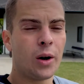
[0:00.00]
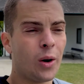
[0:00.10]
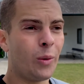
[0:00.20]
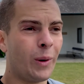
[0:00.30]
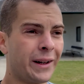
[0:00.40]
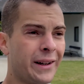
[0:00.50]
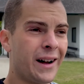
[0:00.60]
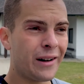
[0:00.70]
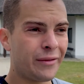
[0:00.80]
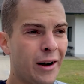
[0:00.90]

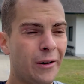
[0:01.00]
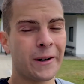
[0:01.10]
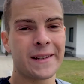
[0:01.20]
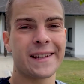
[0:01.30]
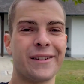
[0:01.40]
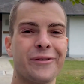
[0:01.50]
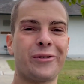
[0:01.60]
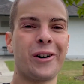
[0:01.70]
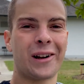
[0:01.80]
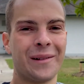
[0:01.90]
1.5 hours and
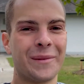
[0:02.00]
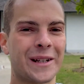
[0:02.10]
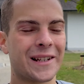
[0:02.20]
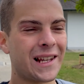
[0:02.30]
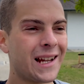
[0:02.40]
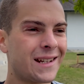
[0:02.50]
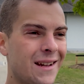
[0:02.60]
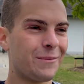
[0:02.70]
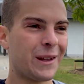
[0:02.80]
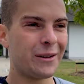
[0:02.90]
4 kilometers later,
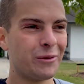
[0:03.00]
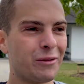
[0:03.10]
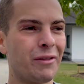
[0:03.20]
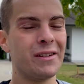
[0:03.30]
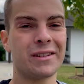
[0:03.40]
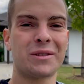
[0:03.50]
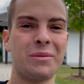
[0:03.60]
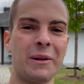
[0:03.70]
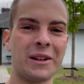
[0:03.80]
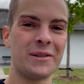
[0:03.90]
I'm done with the
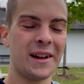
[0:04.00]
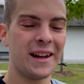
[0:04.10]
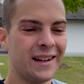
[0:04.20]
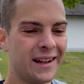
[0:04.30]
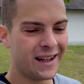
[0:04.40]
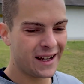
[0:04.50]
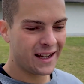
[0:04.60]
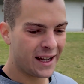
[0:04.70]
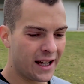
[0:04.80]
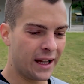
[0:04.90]
swimming today.
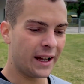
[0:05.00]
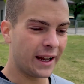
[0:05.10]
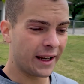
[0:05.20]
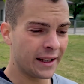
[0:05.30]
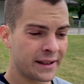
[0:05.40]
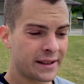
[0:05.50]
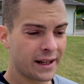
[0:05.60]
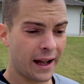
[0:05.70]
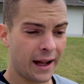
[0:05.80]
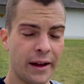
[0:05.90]
And
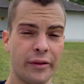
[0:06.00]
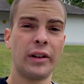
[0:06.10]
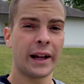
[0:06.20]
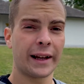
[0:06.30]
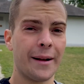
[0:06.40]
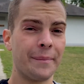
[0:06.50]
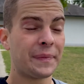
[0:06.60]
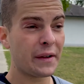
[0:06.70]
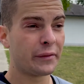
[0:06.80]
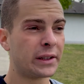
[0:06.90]
I feel like I'm
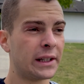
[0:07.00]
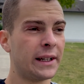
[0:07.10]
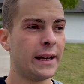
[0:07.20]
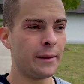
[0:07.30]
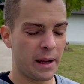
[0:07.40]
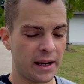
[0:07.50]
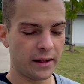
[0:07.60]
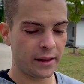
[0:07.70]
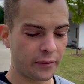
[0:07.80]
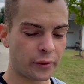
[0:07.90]
definitely getting better
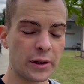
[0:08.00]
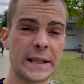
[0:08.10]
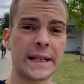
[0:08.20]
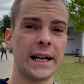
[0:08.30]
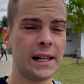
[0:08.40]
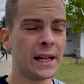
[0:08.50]
in freestyle.